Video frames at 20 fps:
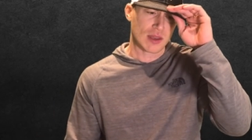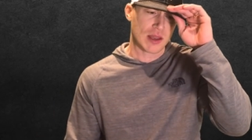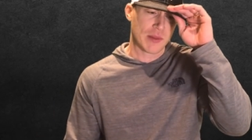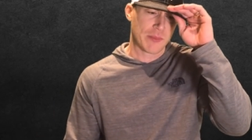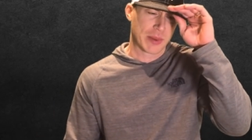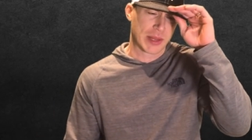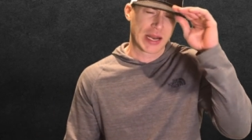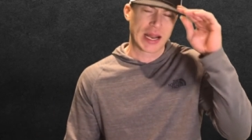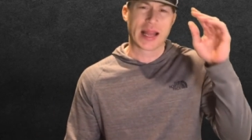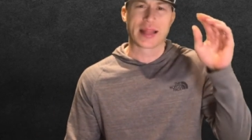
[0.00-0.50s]

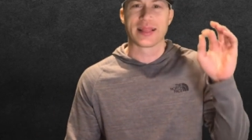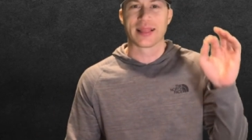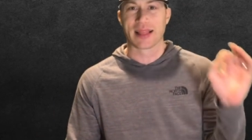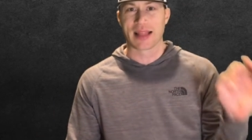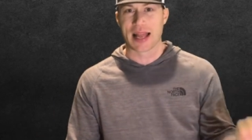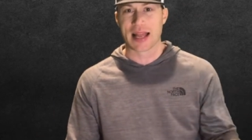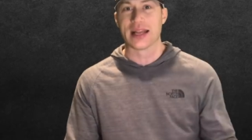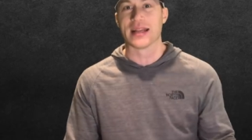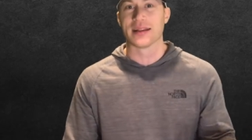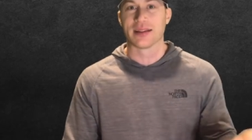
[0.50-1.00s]
but I'd
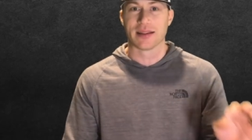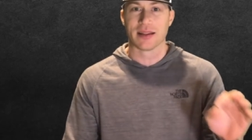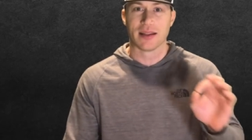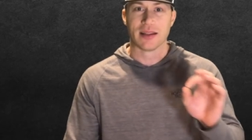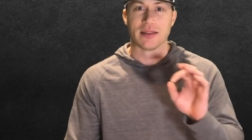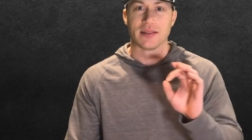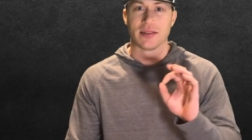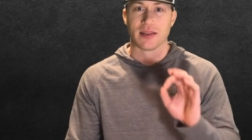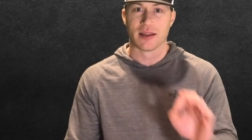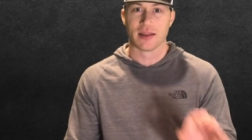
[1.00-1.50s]
like
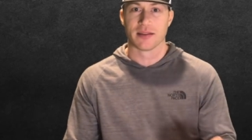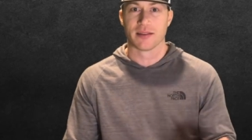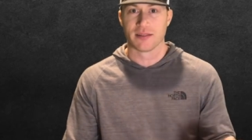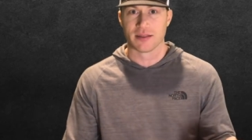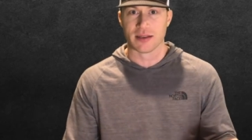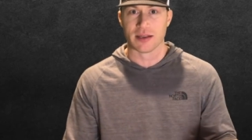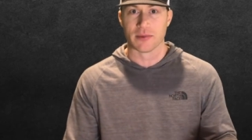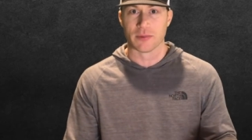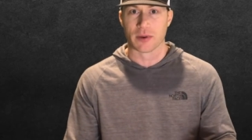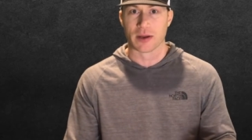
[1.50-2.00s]
to
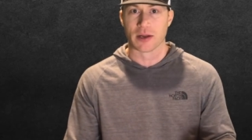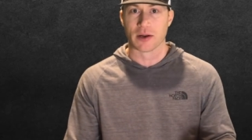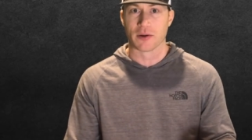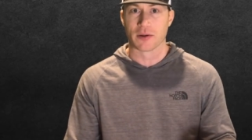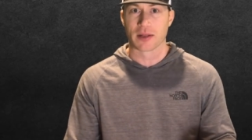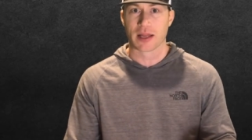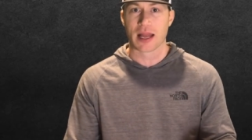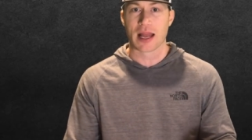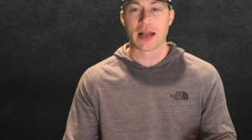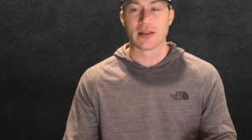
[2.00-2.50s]
see one,
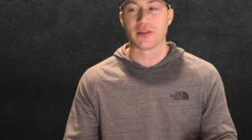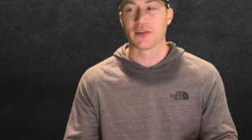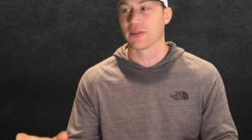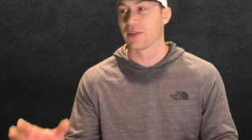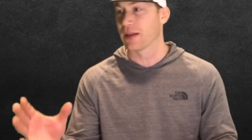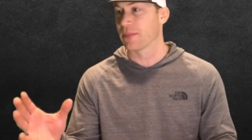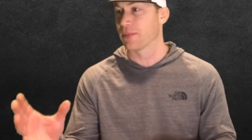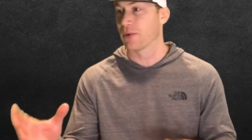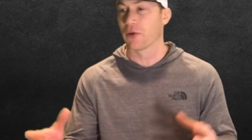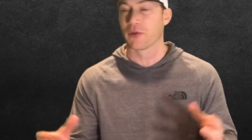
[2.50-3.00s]
okay? I just
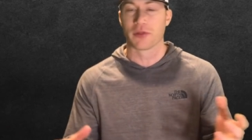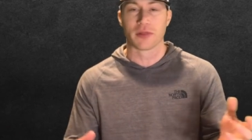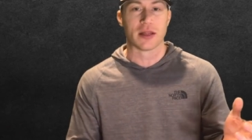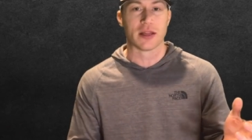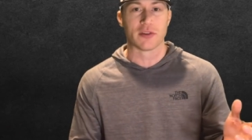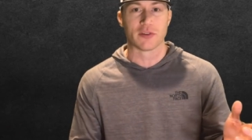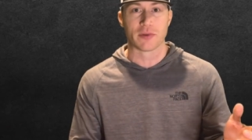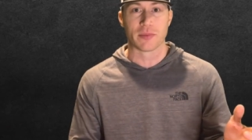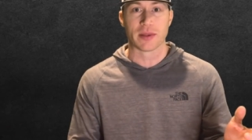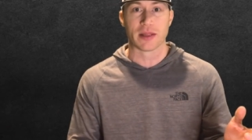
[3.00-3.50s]
think both
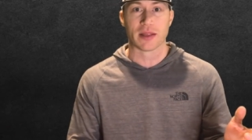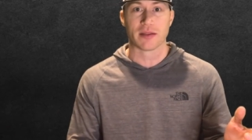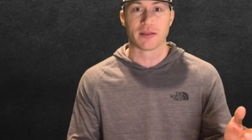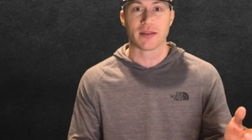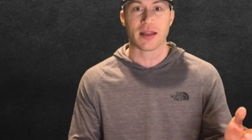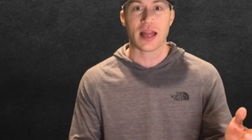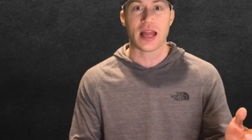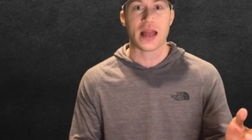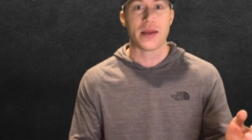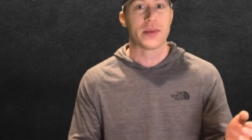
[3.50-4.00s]
leagues should be the
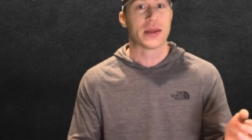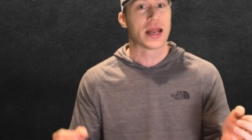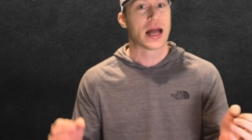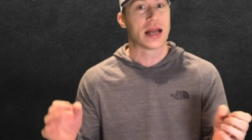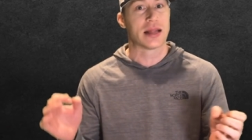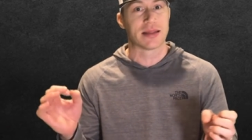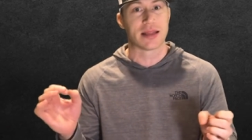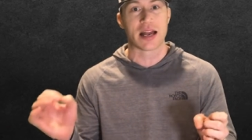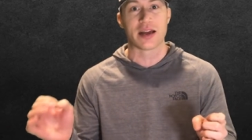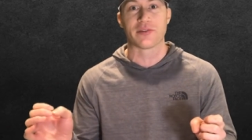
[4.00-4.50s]
same, and
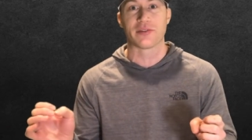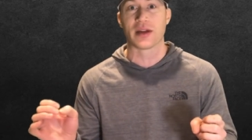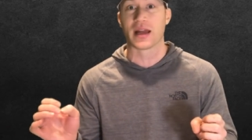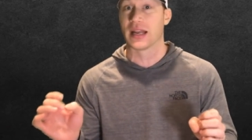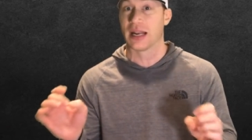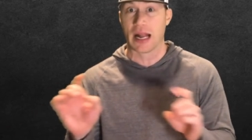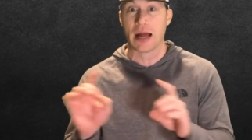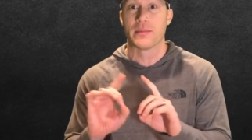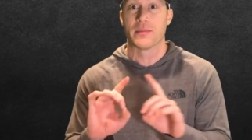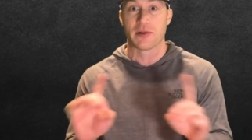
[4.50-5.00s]

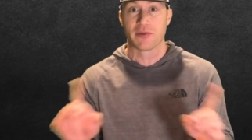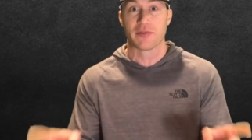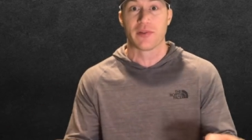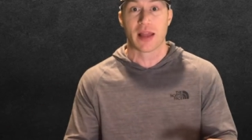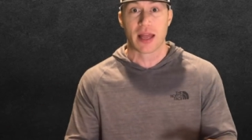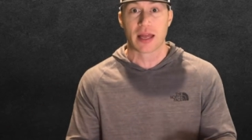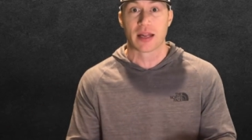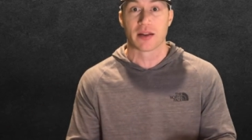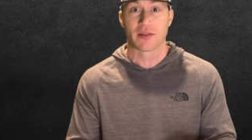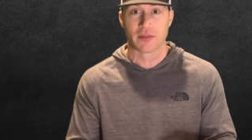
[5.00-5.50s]
I'm a
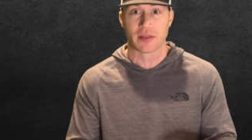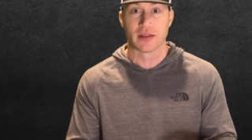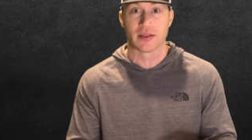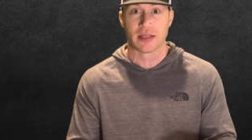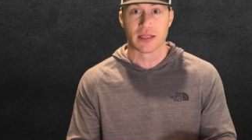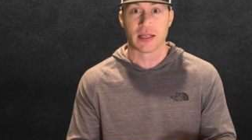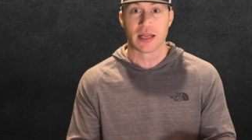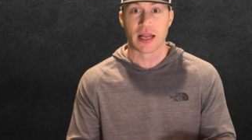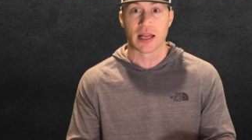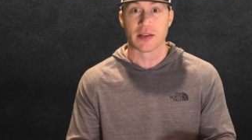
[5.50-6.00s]
fan of the
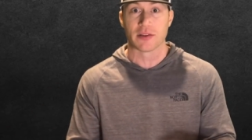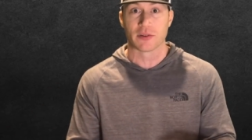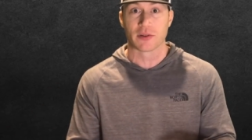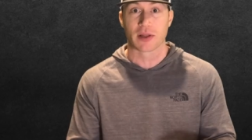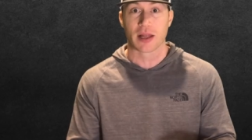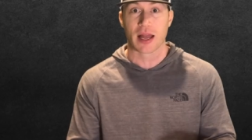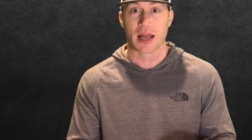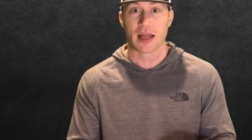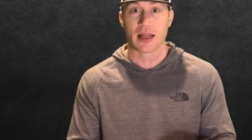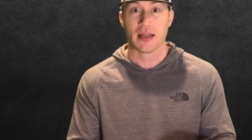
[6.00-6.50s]
DH,
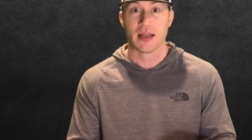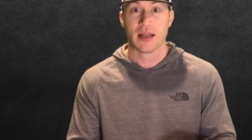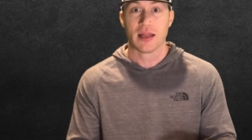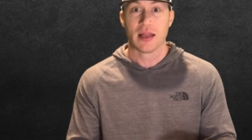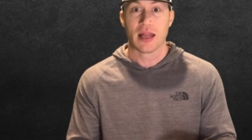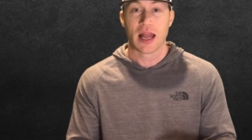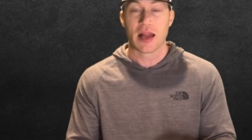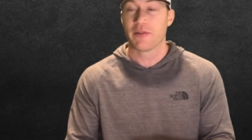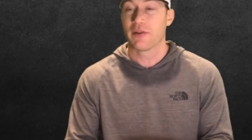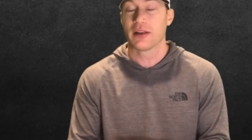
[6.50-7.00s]
okay?
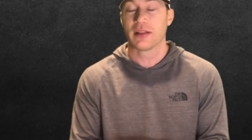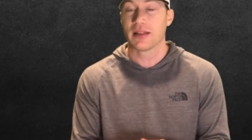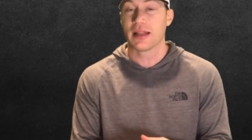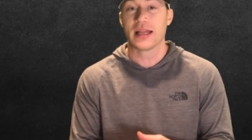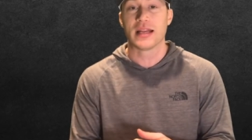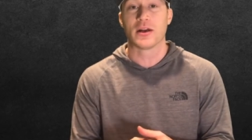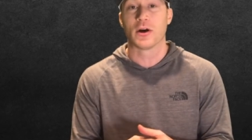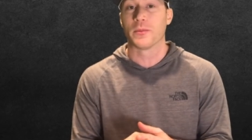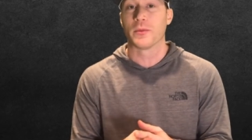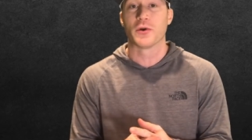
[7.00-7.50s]
Every
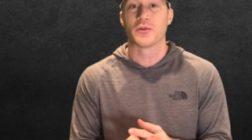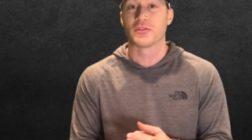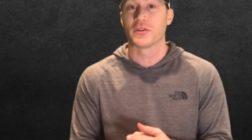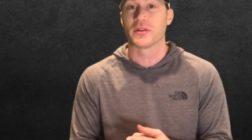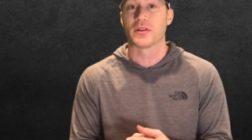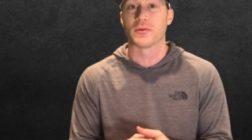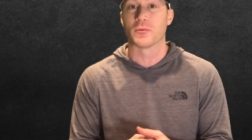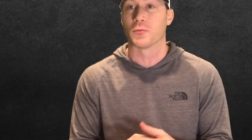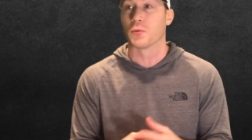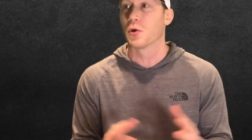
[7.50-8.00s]
league almost
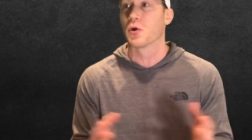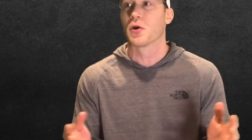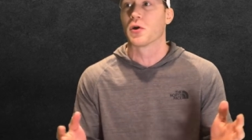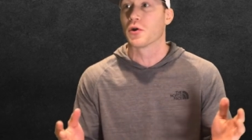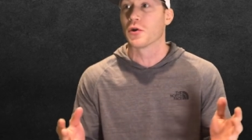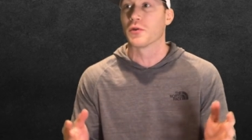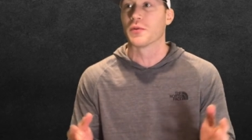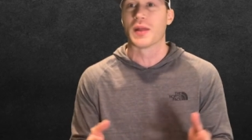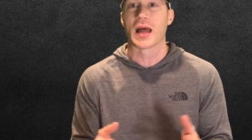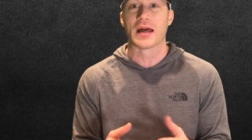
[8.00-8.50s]
in the
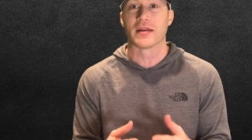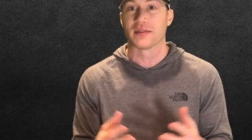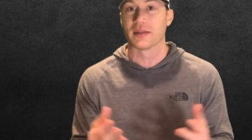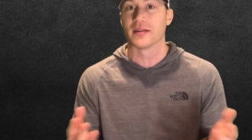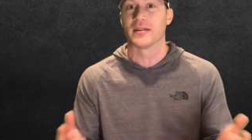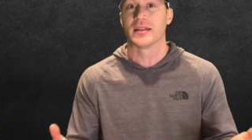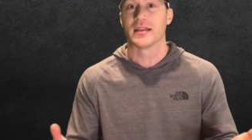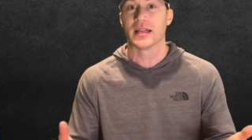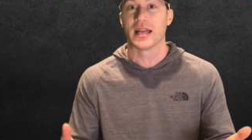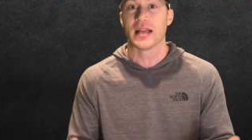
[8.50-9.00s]
world has a
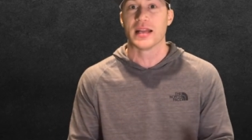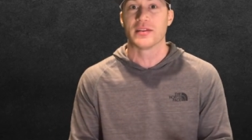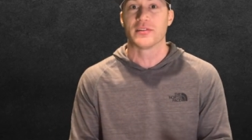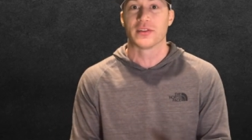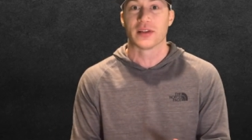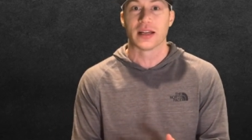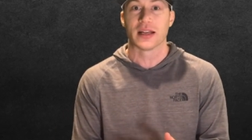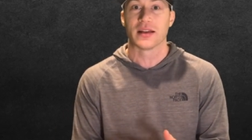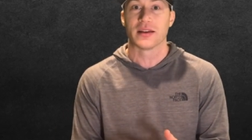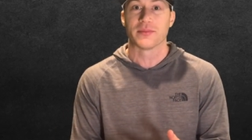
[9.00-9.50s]

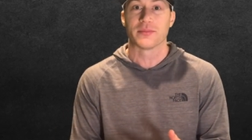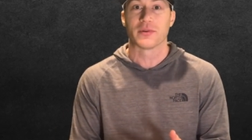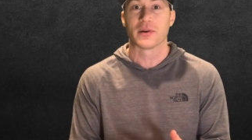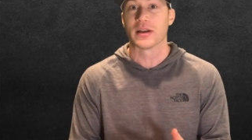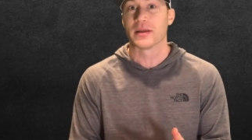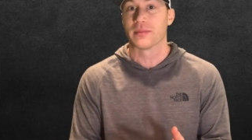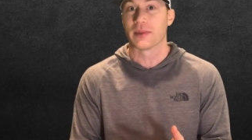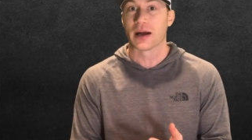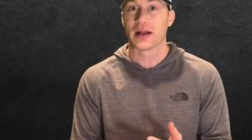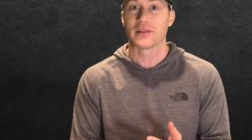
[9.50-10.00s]
DH in it,
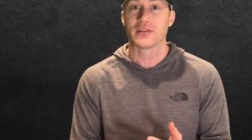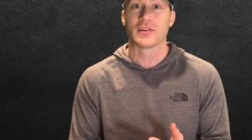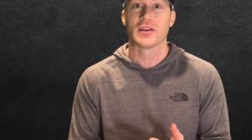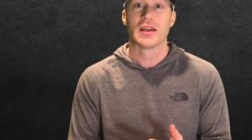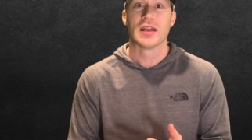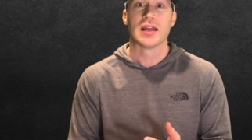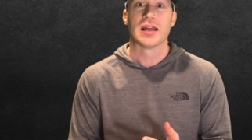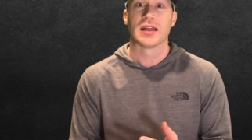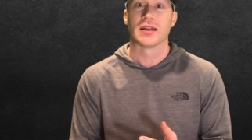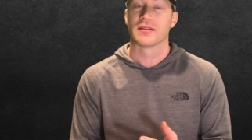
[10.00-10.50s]
pretty much,
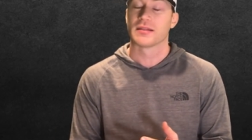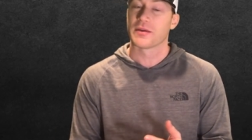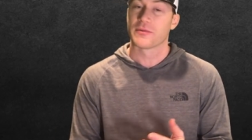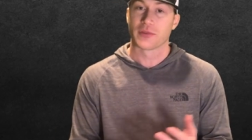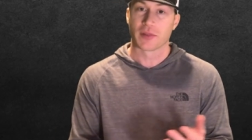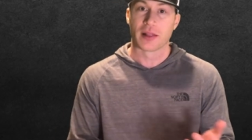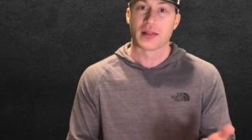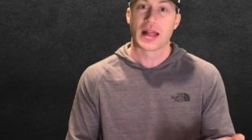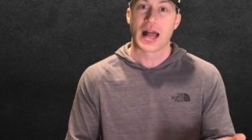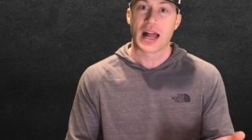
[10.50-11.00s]
except
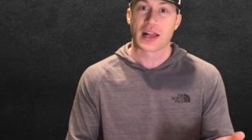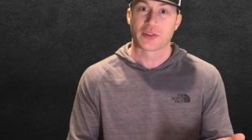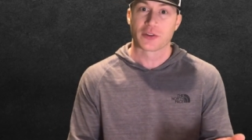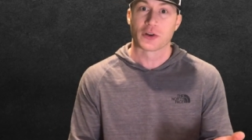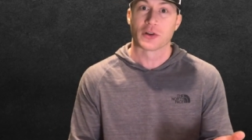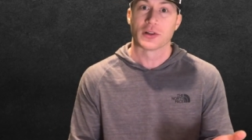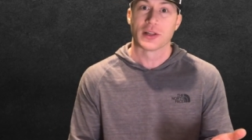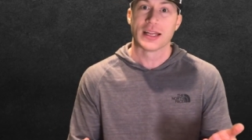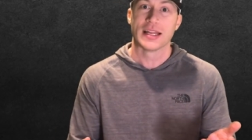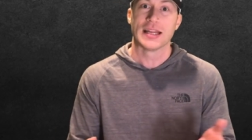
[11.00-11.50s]
for the
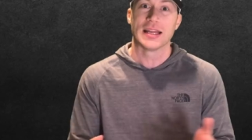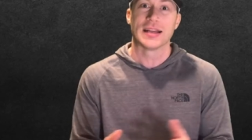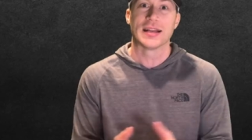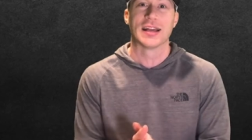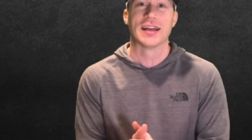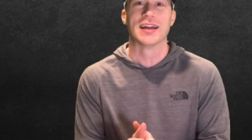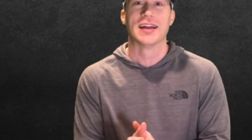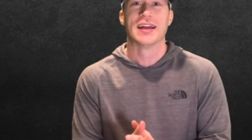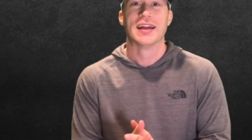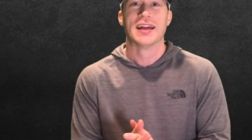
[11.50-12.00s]
National League